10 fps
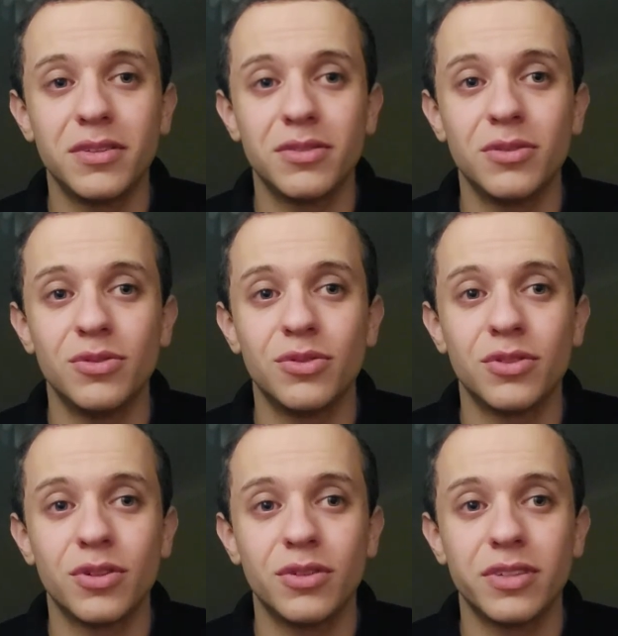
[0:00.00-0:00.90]
solution
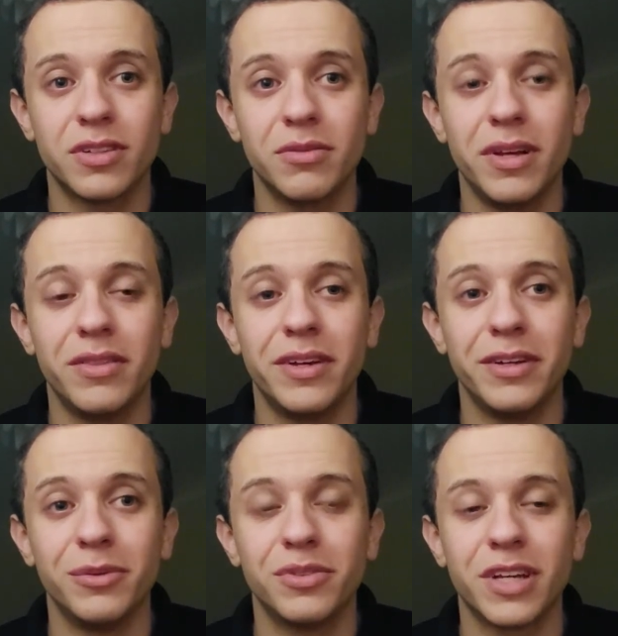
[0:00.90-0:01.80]
to contact me, and that
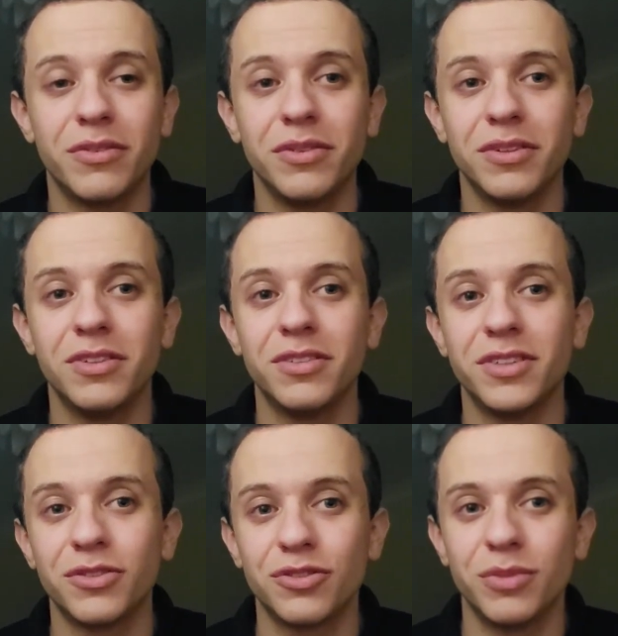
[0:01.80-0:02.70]
it was having a
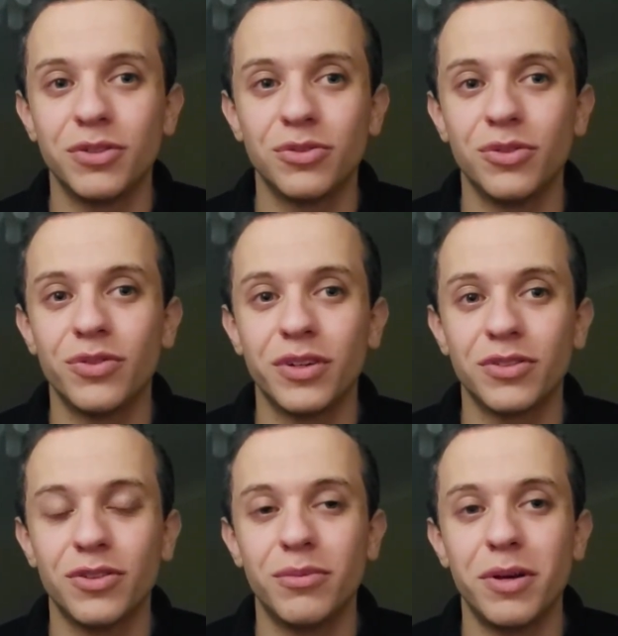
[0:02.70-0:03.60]
detrimental
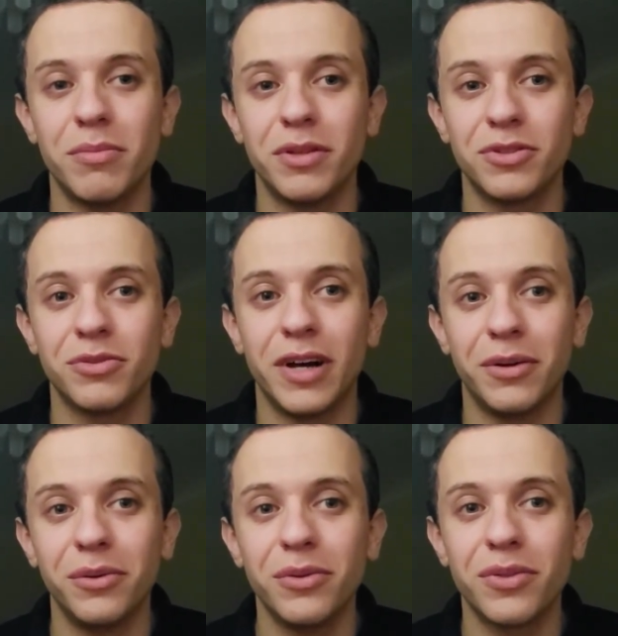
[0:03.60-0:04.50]
effect on my mental
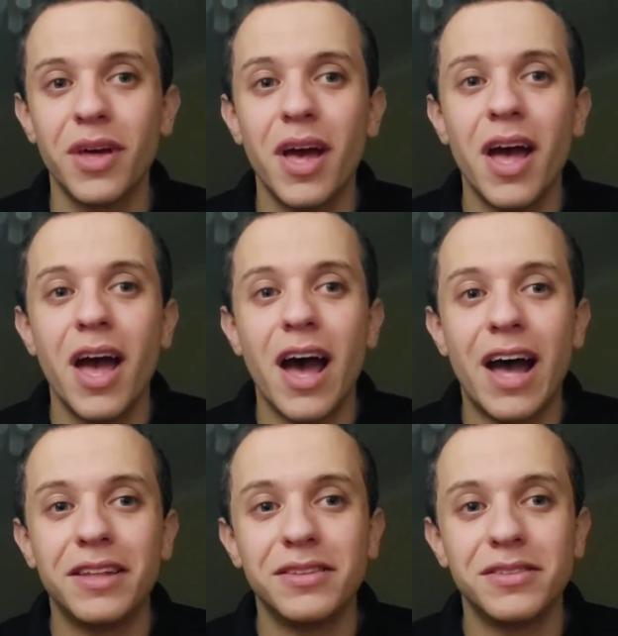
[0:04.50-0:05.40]
health,
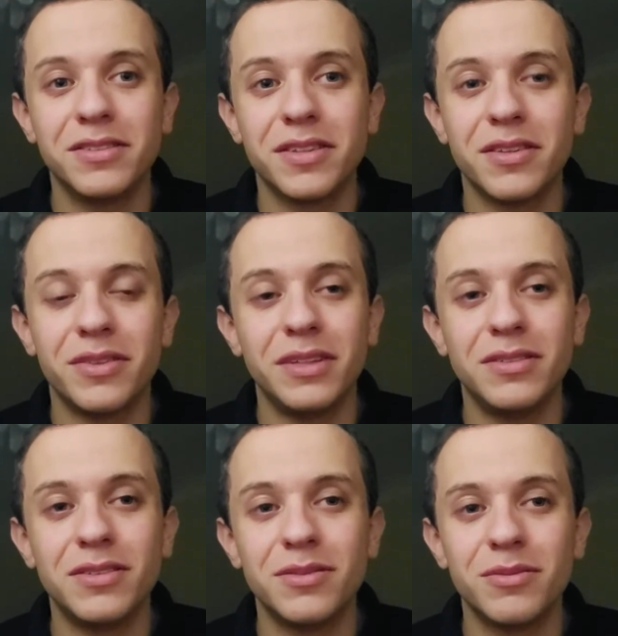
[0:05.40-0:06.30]
and they
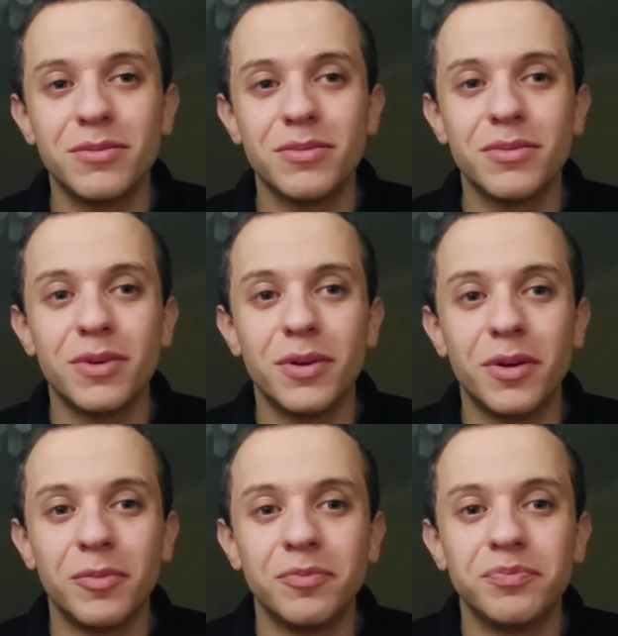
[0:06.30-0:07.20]
didn't
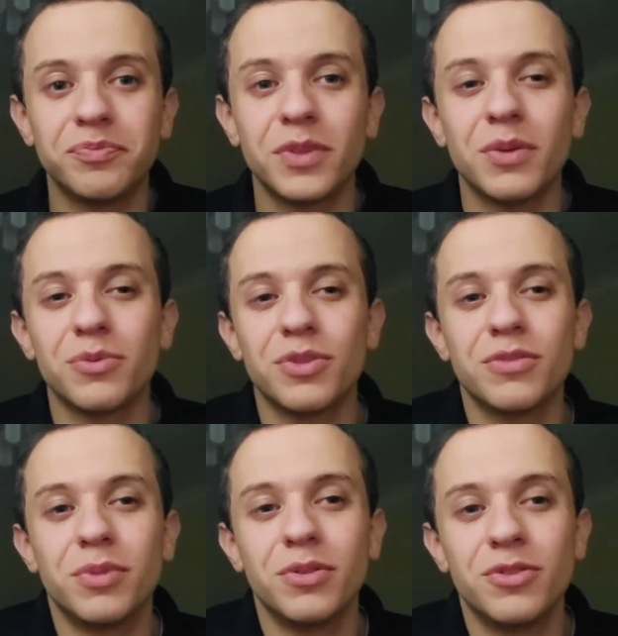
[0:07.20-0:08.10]
um,
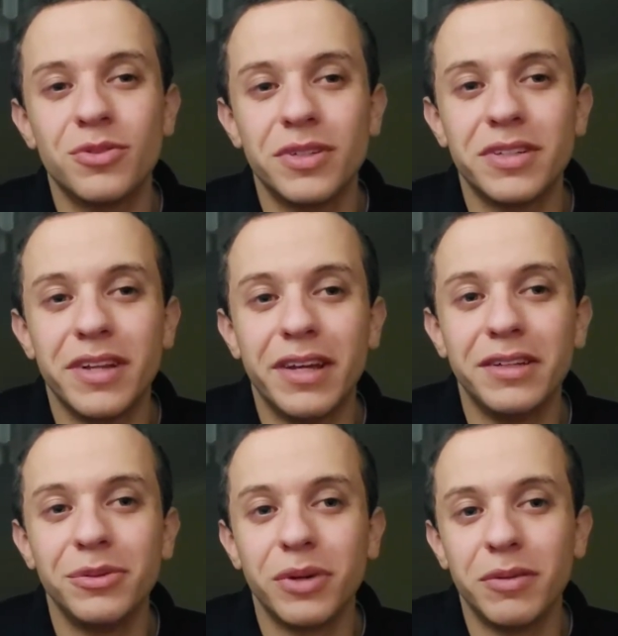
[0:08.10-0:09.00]
respond to it in
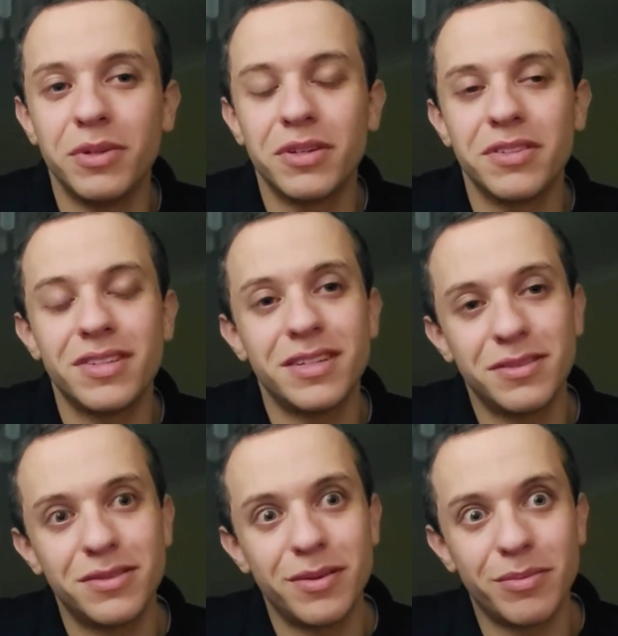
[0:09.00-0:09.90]
any way because it's